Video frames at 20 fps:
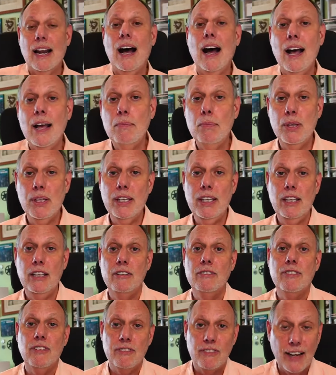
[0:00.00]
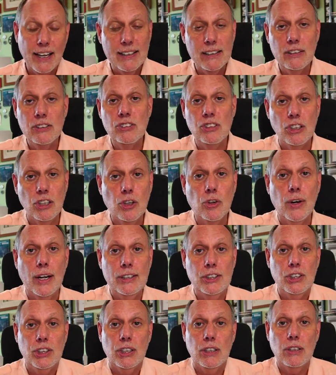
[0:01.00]
that i believe violence and
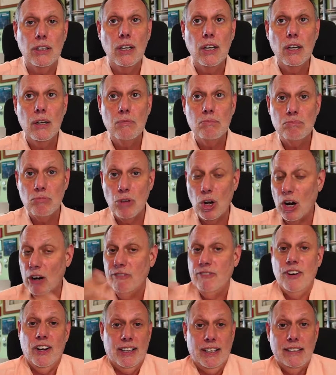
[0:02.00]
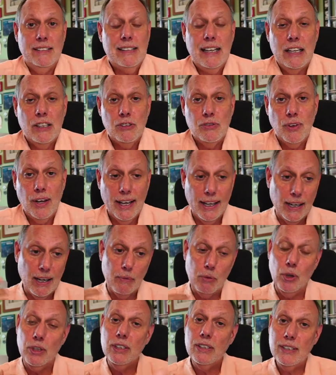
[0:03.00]
aggression are fun and satisfying,
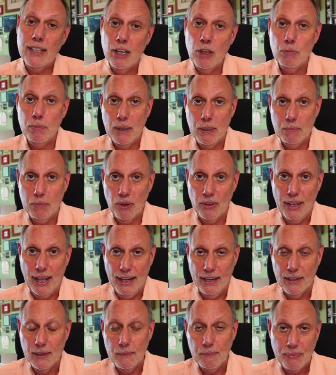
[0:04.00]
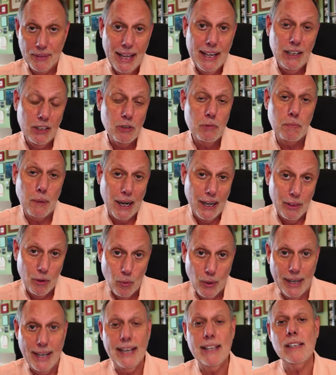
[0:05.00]
and I'm going to tell people that. That is, by
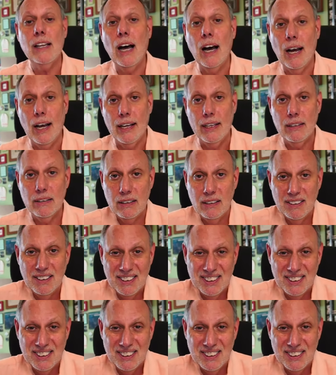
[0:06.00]
the way, a lie.